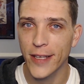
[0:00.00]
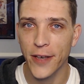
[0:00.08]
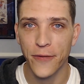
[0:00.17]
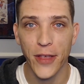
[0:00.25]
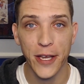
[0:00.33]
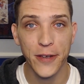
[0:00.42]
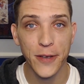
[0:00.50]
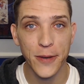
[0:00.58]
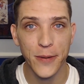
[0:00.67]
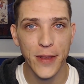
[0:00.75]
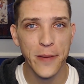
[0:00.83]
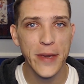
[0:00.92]
If they
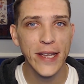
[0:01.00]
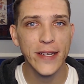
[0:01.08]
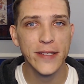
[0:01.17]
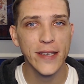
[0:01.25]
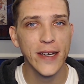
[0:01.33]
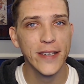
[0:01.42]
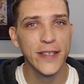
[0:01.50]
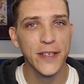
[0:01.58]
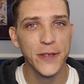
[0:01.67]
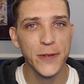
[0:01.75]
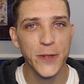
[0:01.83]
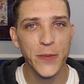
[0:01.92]
do, they may decide to
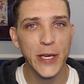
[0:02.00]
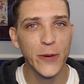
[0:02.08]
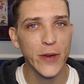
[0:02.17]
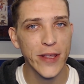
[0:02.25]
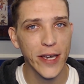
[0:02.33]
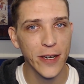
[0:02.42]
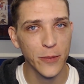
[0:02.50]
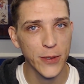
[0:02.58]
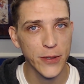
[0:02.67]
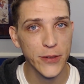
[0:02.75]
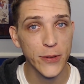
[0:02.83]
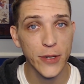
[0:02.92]
use Speak with
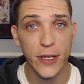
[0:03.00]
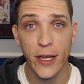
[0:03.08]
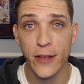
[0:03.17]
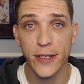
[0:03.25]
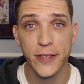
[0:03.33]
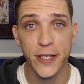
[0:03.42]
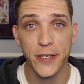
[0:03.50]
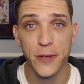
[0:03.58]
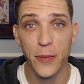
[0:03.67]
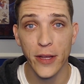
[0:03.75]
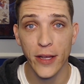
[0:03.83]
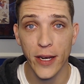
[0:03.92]
Animals or another such
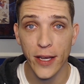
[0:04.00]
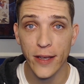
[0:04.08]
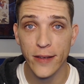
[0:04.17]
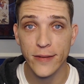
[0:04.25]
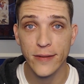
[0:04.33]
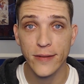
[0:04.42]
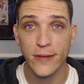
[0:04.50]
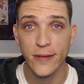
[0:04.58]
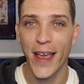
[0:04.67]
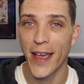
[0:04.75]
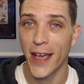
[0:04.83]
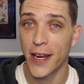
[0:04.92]
ability.
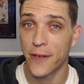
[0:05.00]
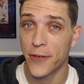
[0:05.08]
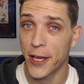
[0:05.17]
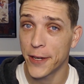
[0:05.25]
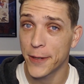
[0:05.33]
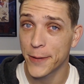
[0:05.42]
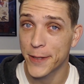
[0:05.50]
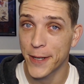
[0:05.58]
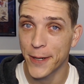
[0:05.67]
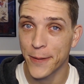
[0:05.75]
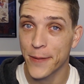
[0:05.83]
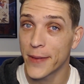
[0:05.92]
And if they do
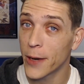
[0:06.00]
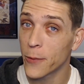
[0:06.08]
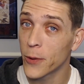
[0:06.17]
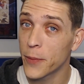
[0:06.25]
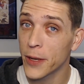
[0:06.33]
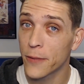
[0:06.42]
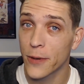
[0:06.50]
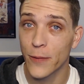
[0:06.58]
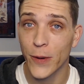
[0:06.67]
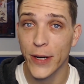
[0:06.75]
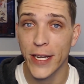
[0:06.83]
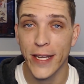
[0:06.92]
so, they will be
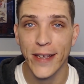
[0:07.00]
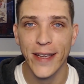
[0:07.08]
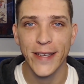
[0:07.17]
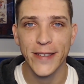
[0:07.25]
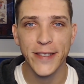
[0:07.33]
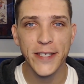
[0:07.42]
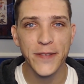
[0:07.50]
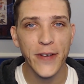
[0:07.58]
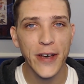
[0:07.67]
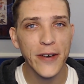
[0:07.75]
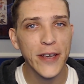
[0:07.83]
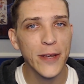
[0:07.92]
rewarded, as this
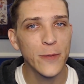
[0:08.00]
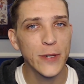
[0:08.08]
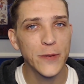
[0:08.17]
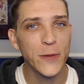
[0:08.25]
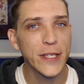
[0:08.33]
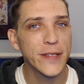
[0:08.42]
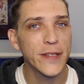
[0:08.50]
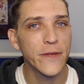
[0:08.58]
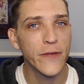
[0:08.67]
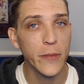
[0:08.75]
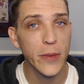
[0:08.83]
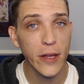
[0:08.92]
falcon was once the
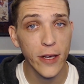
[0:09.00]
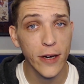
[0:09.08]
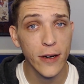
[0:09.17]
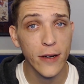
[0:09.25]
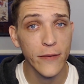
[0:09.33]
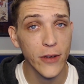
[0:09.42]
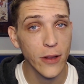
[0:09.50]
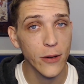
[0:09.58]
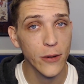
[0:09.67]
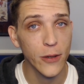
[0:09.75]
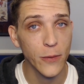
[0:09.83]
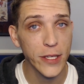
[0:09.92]
familiar of a
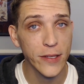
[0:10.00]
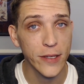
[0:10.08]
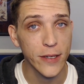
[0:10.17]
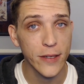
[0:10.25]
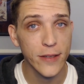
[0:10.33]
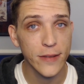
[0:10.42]
local wizard.